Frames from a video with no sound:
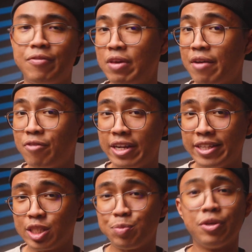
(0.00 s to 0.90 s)
If you ever need
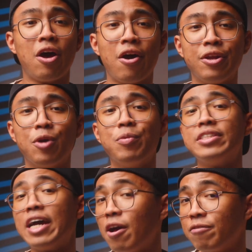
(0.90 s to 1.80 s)
to split audio, which
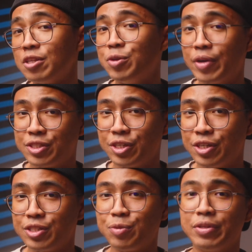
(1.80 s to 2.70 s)
I often do at
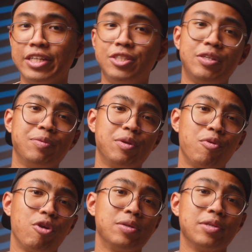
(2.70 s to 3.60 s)
church when they stream their
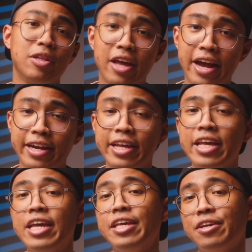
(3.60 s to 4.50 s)
programs online,
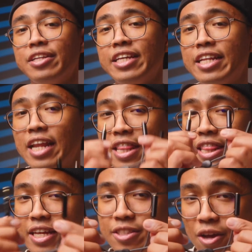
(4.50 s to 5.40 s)
you'll need
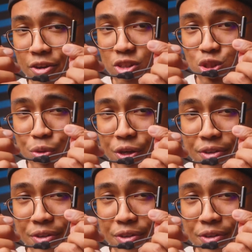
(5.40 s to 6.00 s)
this audio splitter.